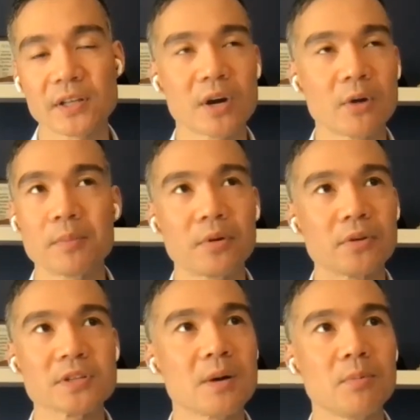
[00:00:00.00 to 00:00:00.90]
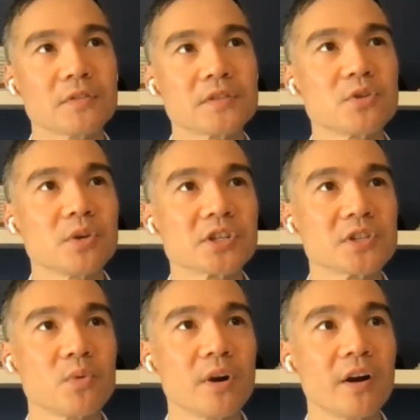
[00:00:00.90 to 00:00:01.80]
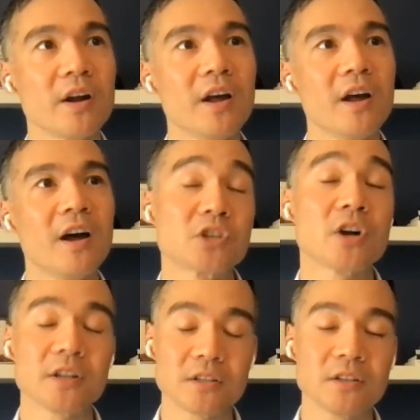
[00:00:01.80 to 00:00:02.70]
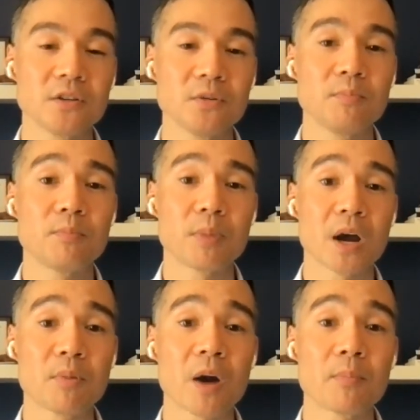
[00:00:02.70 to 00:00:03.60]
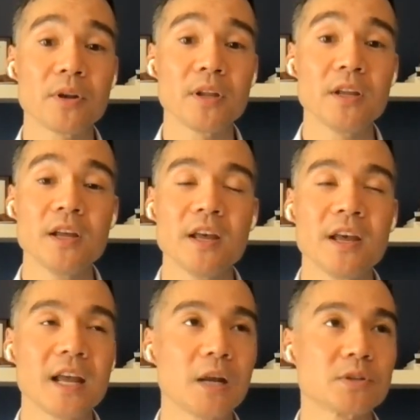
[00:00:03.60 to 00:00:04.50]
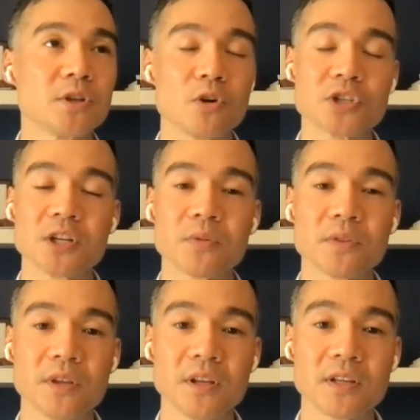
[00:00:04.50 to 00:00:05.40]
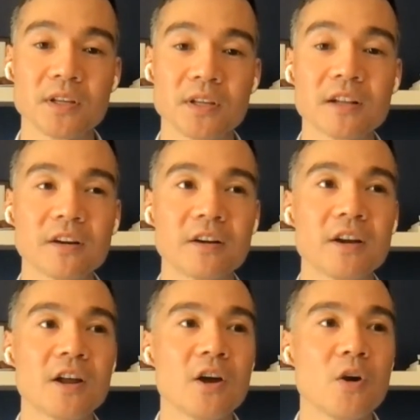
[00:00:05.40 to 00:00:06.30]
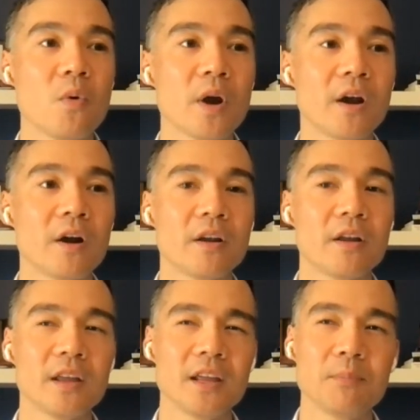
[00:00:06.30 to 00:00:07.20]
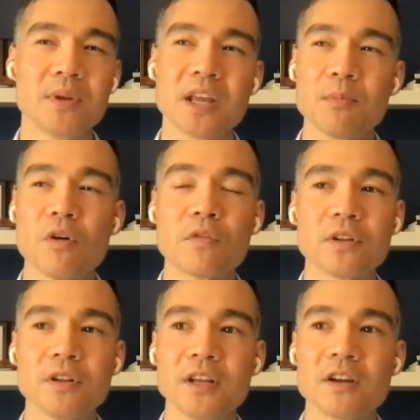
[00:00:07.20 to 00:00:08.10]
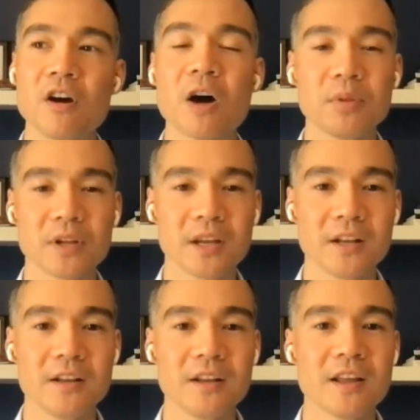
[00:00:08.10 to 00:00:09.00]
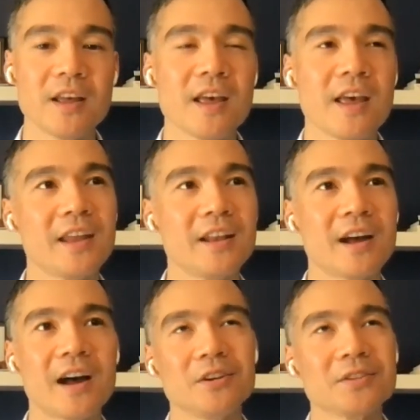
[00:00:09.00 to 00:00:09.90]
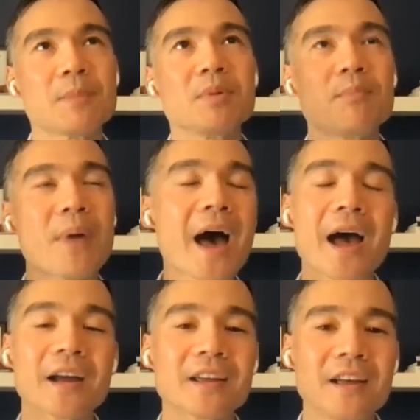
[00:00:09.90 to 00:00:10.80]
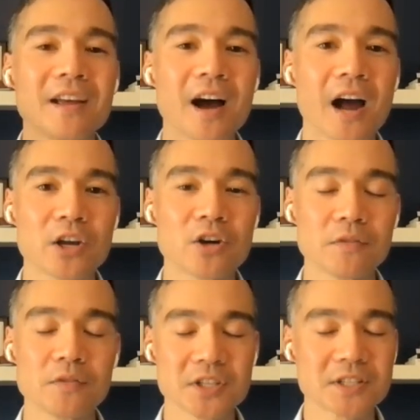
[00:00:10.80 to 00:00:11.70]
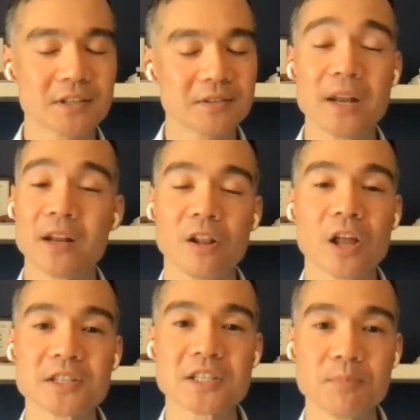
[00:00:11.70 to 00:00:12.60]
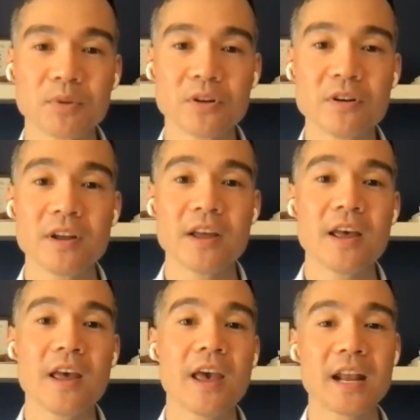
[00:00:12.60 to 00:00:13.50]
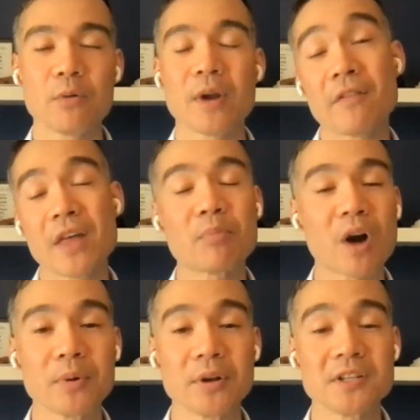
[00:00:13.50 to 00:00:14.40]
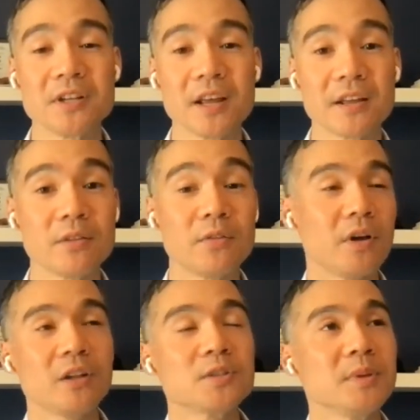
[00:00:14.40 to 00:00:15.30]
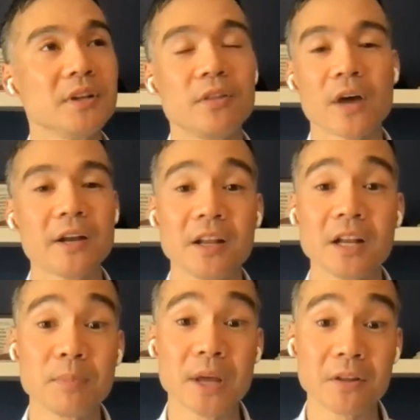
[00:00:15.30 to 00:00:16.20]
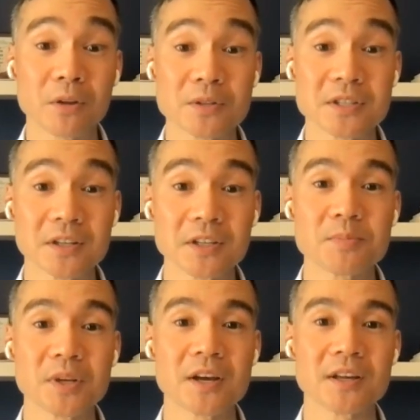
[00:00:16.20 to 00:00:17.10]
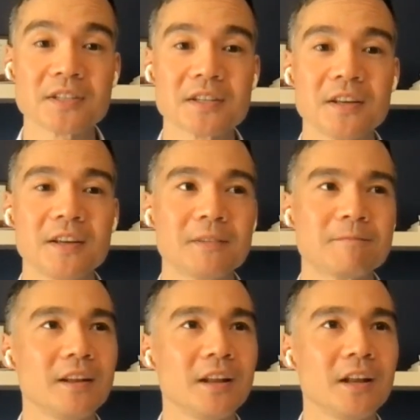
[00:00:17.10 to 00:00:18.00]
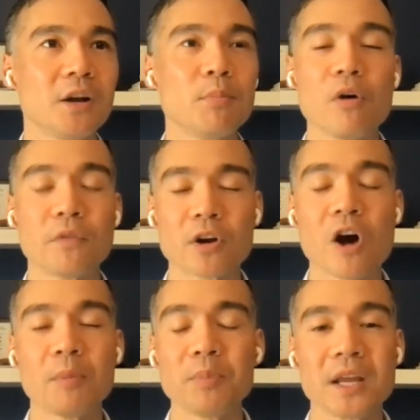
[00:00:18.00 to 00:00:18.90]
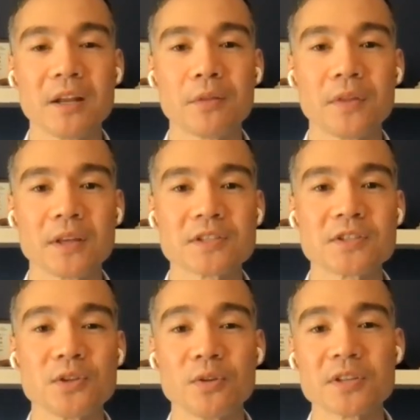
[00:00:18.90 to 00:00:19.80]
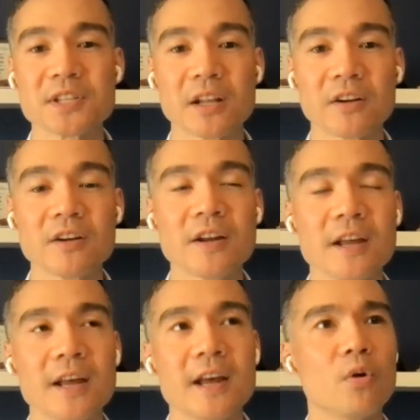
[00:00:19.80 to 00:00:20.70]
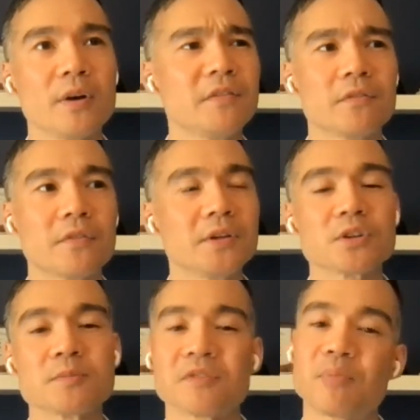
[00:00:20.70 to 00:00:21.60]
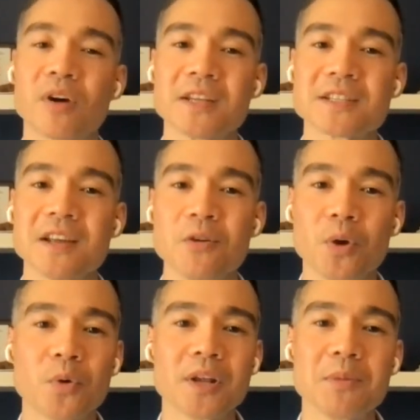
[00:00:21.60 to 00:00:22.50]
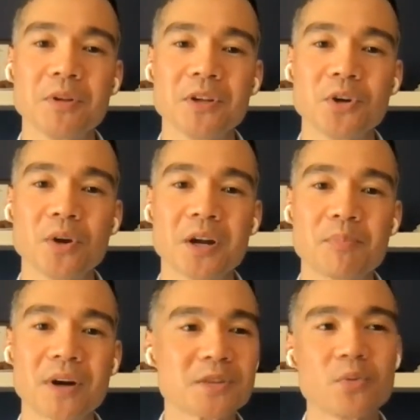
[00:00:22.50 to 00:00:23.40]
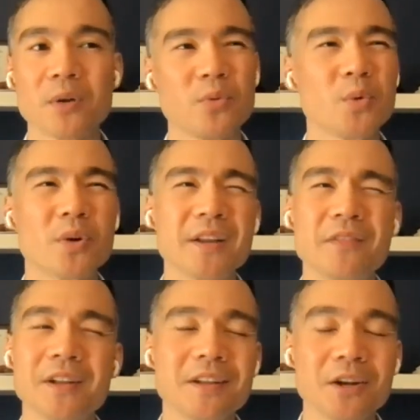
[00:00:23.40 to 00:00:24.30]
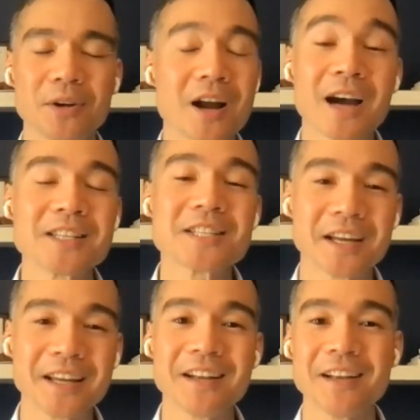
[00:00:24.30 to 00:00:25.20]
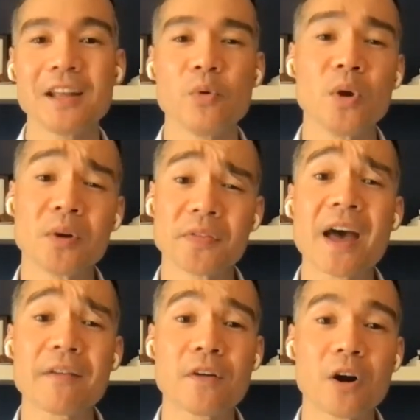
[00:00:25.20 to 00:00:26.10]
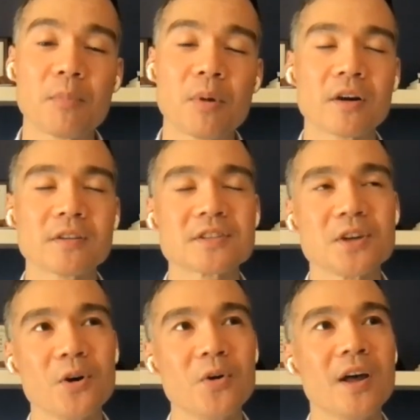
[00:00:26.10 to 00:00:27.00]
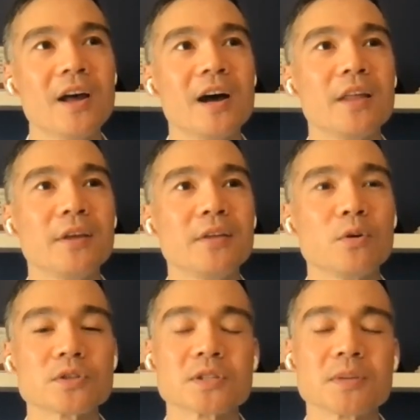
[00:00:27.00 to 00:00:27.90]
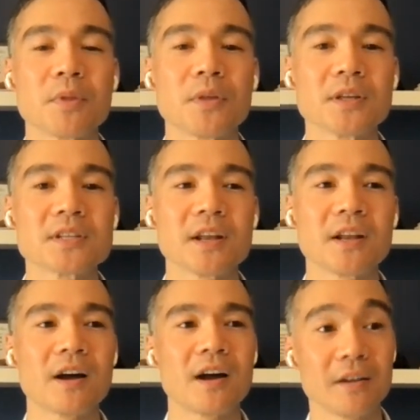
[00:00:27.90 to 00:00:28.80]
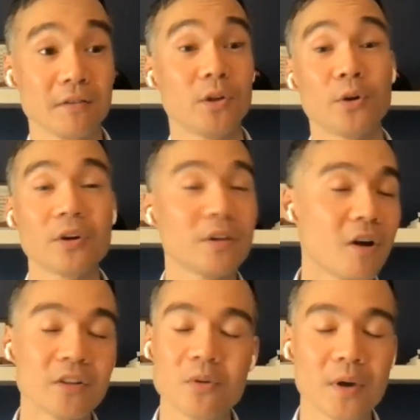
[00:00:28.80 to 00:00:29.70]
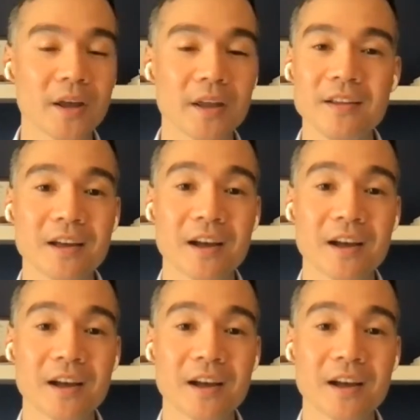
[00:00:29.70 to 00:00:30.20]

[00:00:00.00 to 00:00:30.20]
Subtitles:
So I remember there's a couple of situations where I tried to buy property and I was negotiating with the seller where it became overly complicated. And stepping back, I could have just made it a lot simpler and I would have that property today. Ultimately, I didn't end up getting those deals because it ended up overcomplicating things to the seller, or even in terms of price, we weren't able to agree on a price when we weren't even, in hindsight, we weren't that far apart. So I think those are some of the things that I've learned along the way.